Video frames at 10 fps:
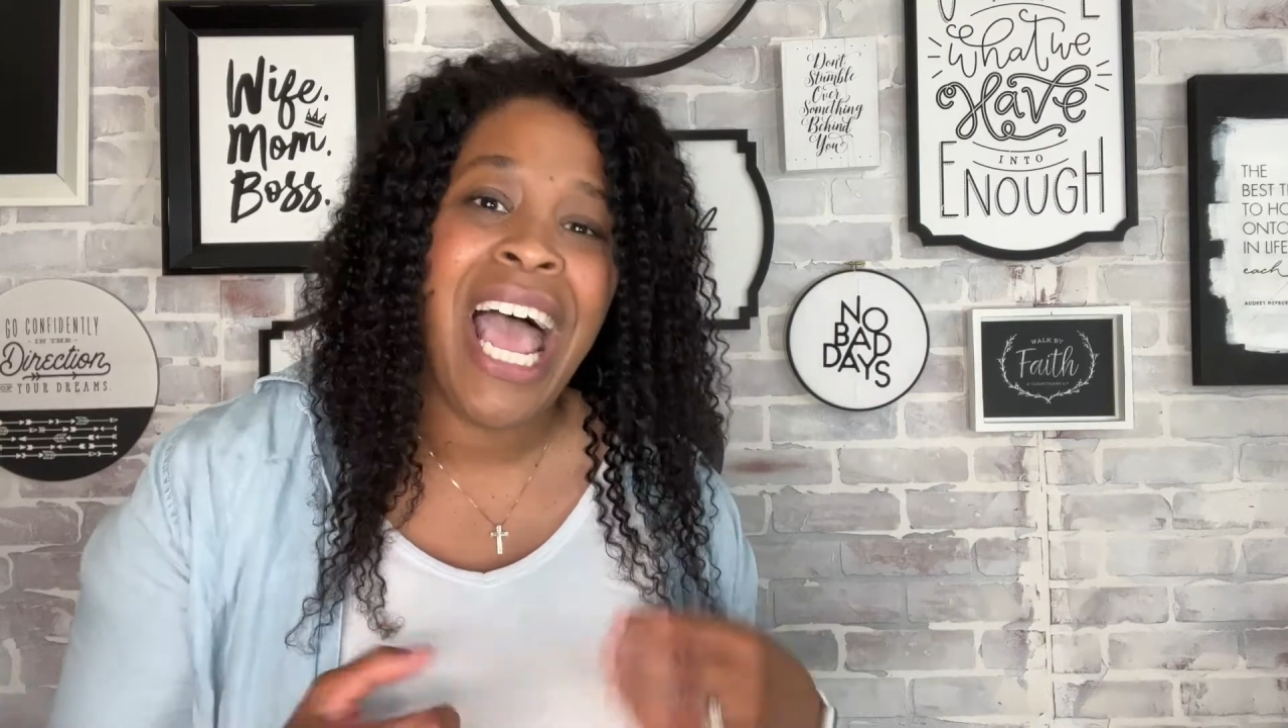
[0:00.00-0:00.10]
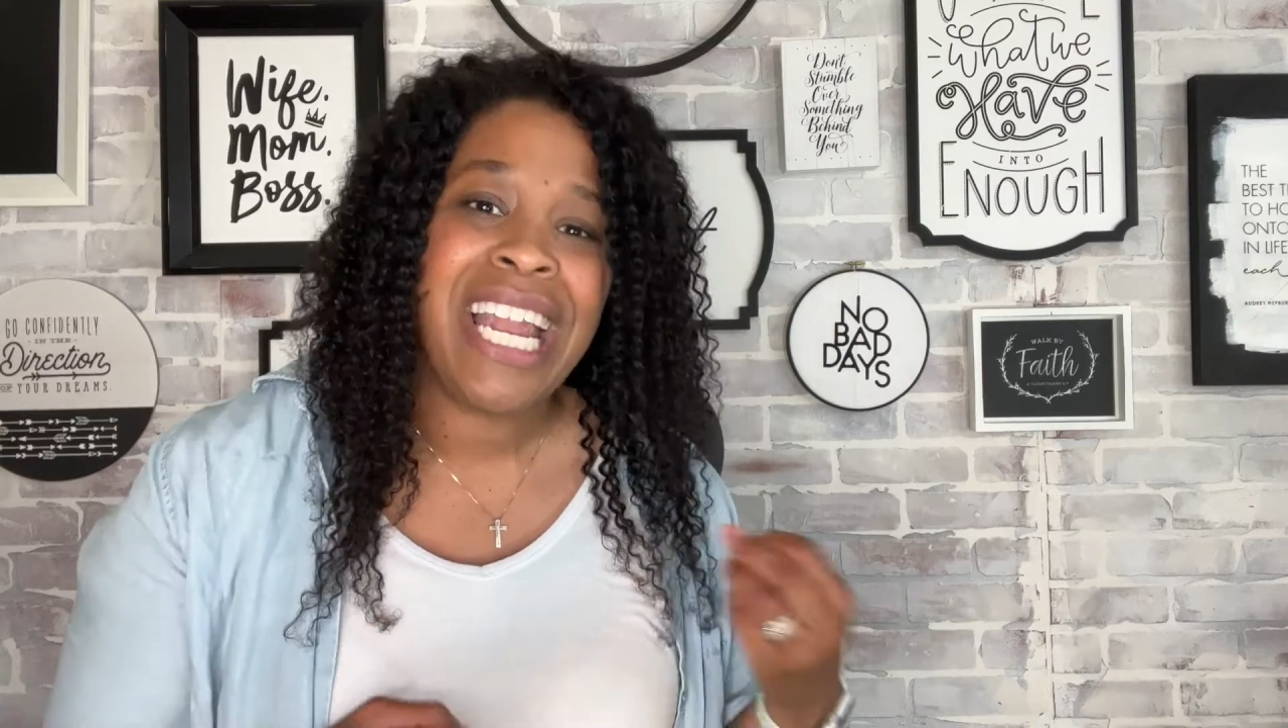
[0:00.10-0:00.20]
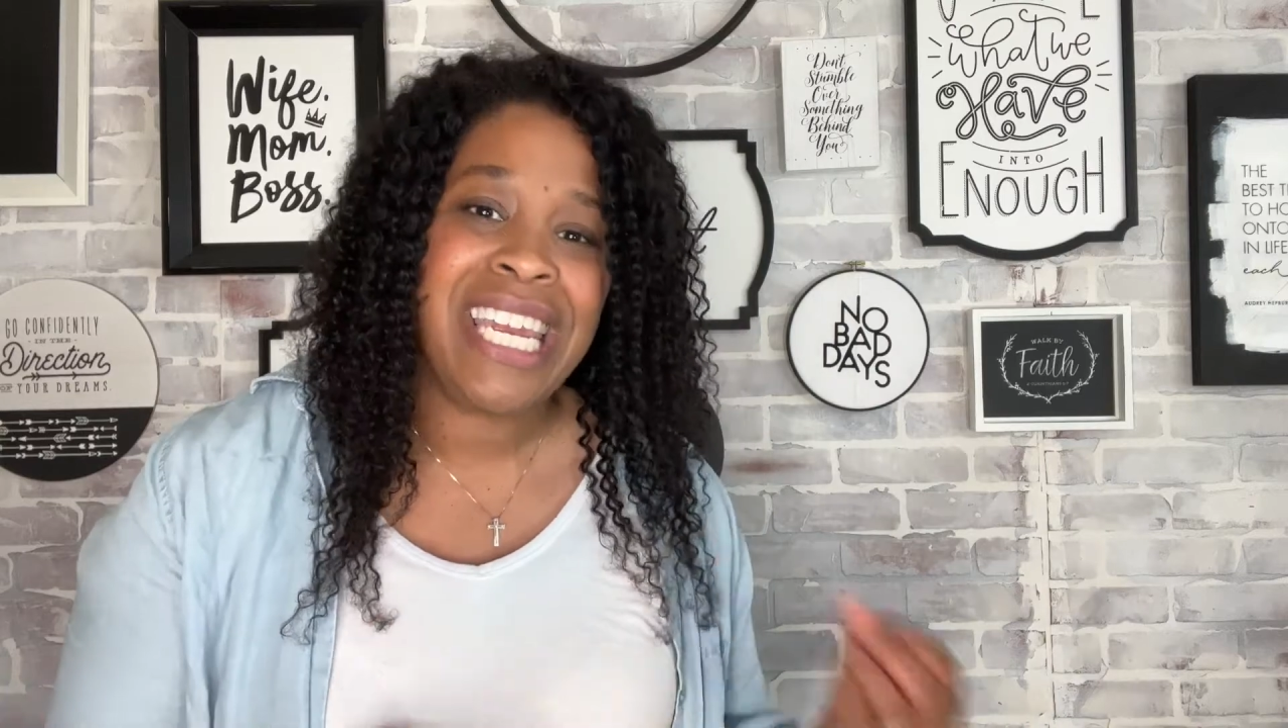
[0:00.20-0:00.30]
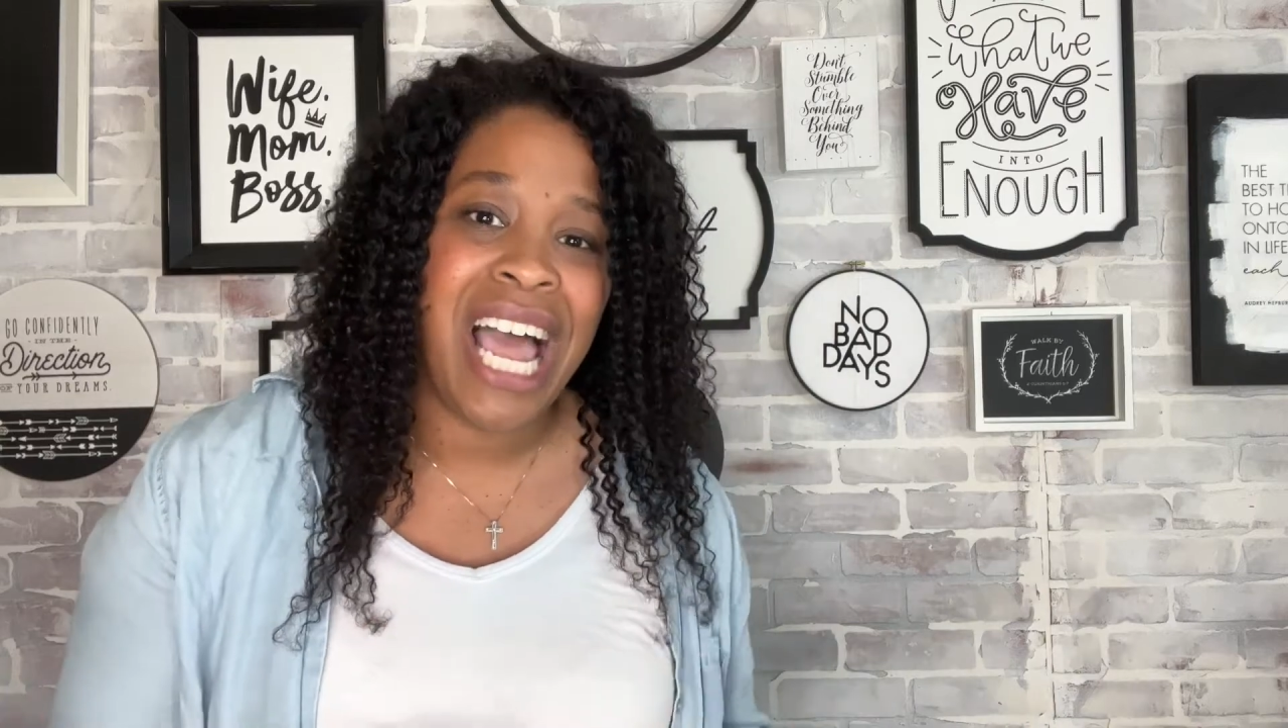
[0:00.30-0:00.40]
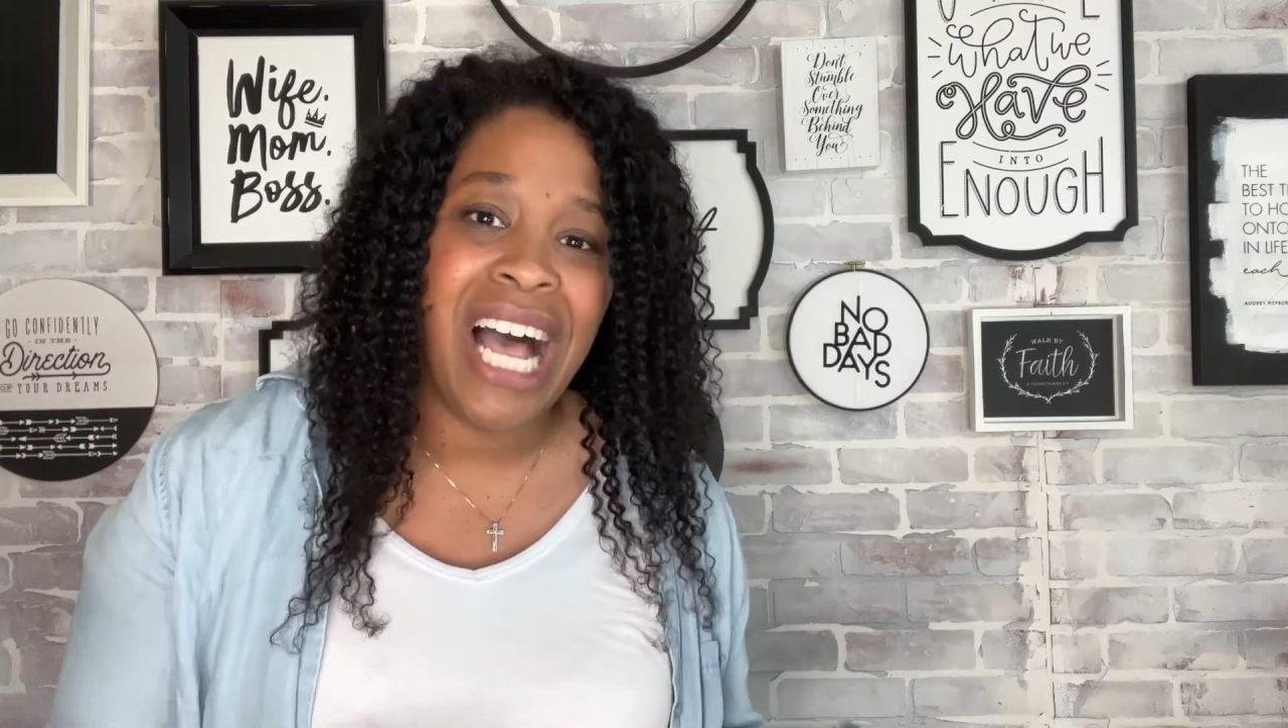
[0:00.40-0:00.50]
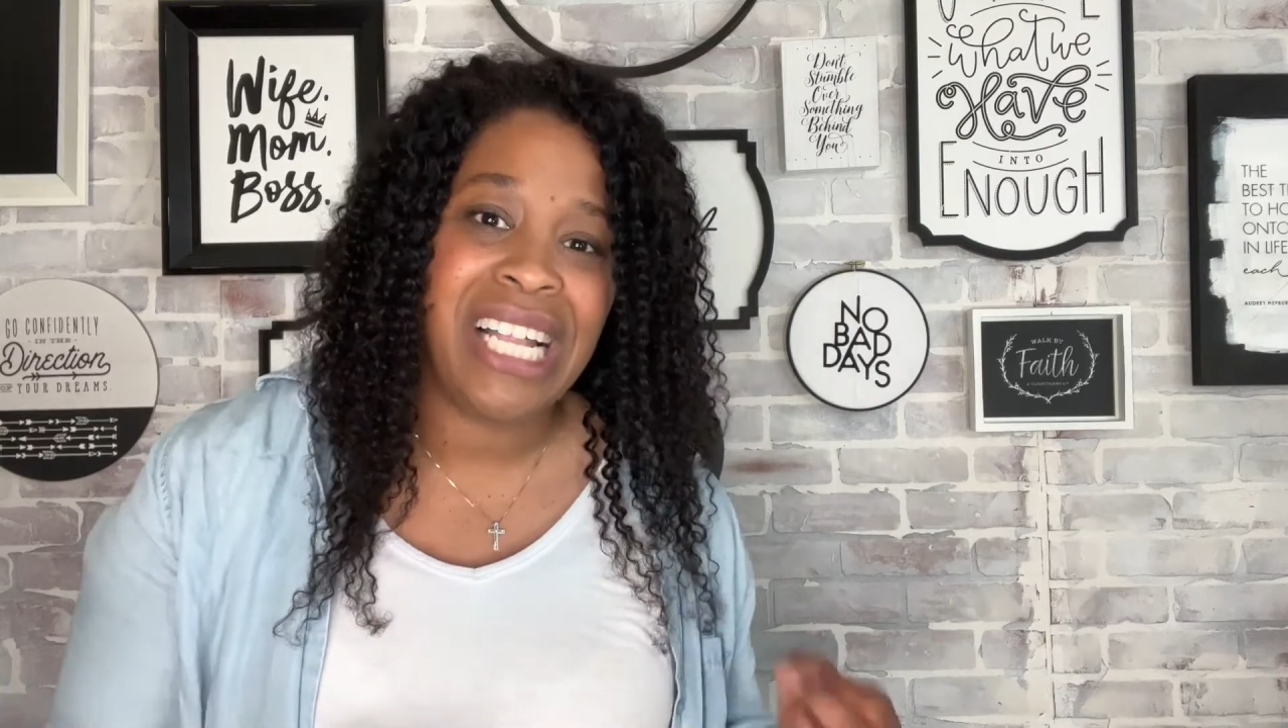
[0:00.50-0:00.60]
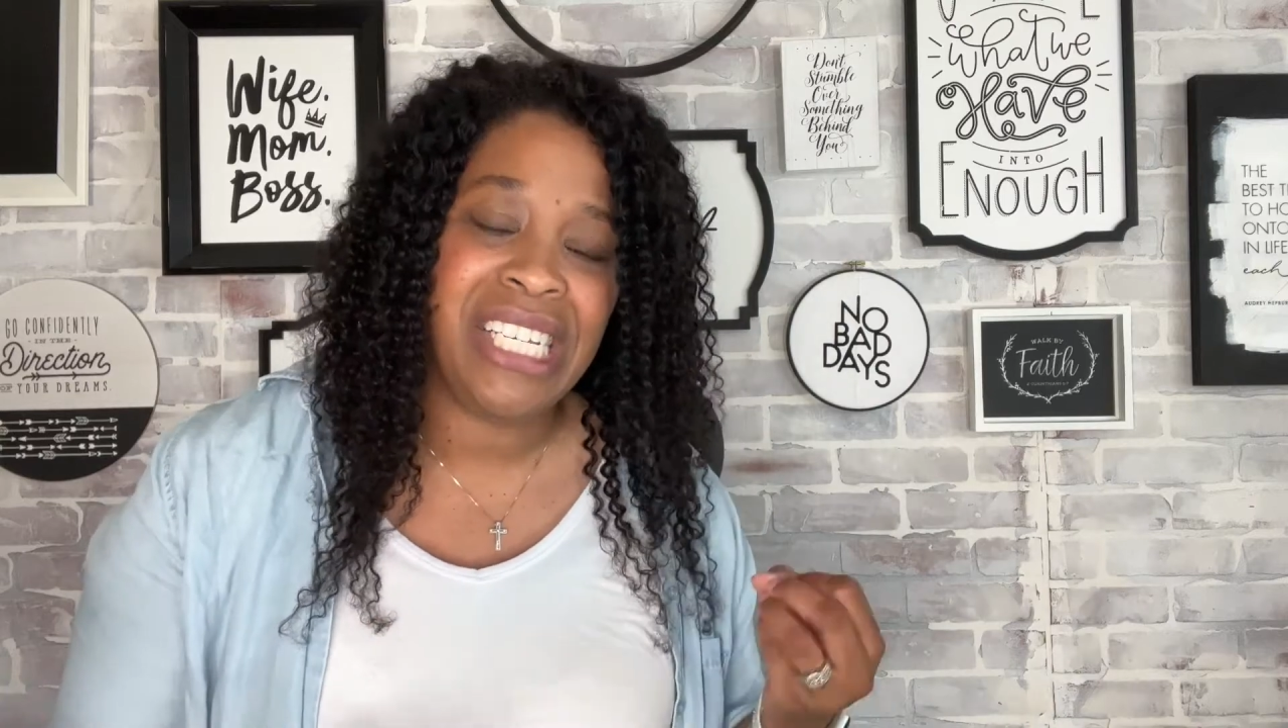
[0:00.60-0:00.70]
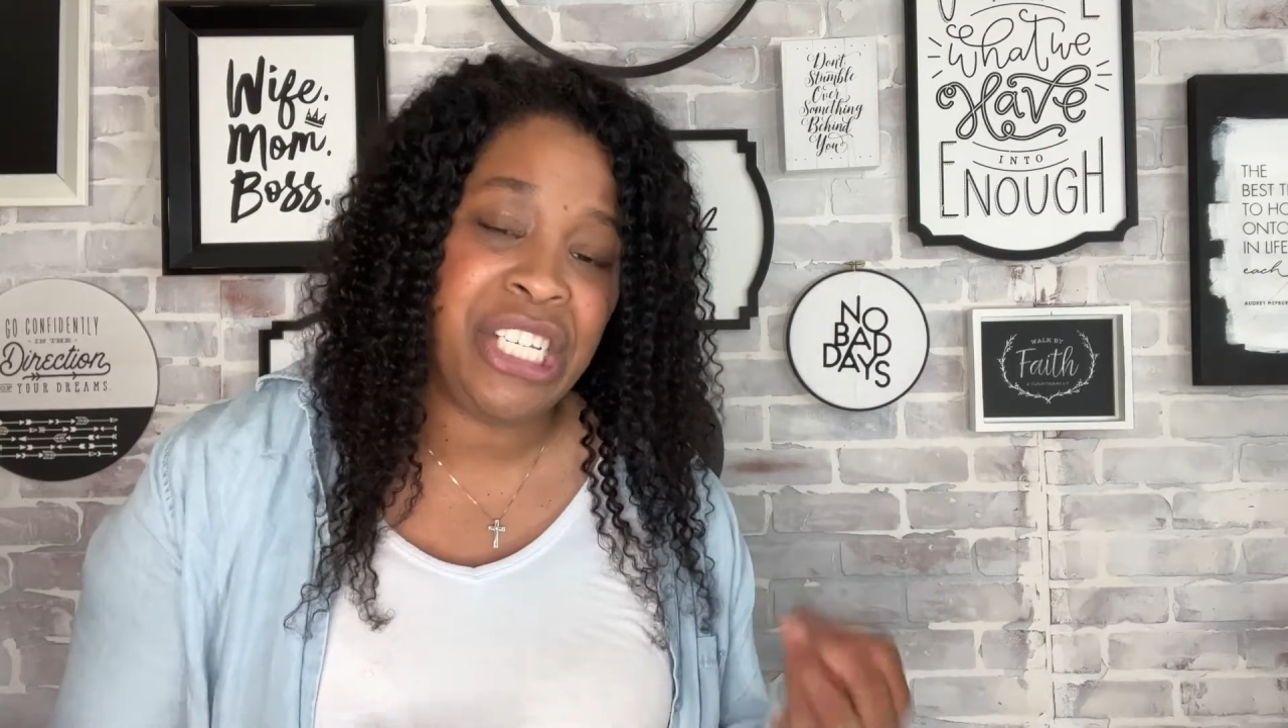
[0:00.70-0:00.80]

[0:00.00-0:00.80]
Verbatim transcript: not